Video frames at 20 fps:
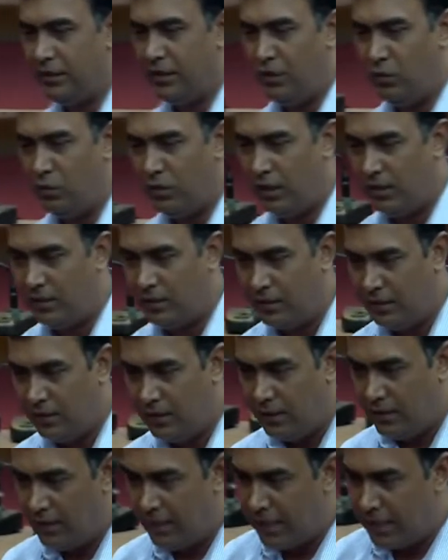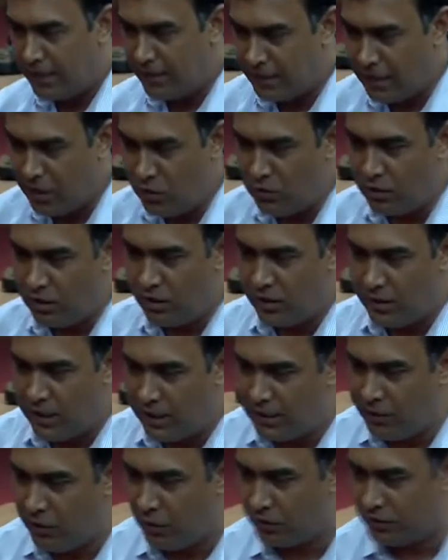till you get encounter a
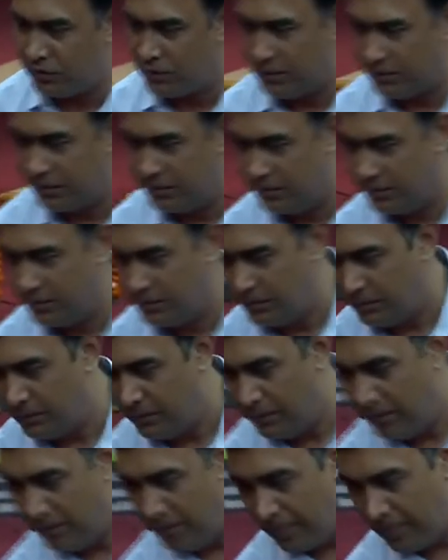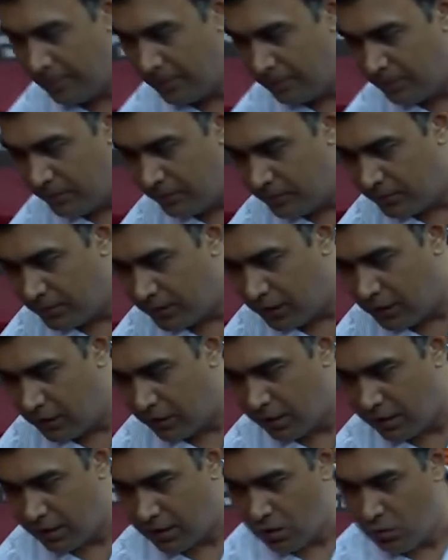dideoxy. Till
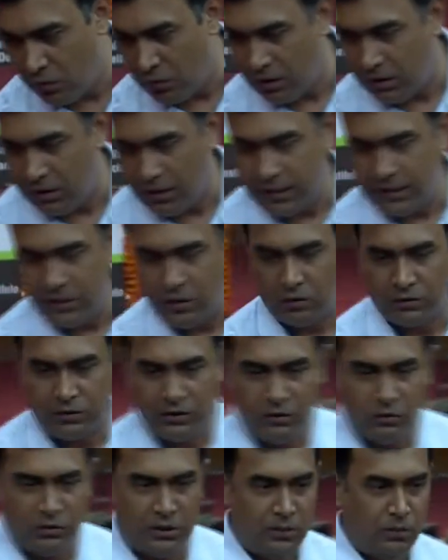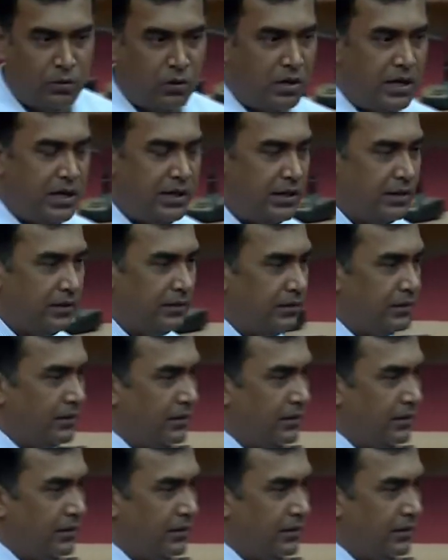you encounter a dideoxy, you keep on writing.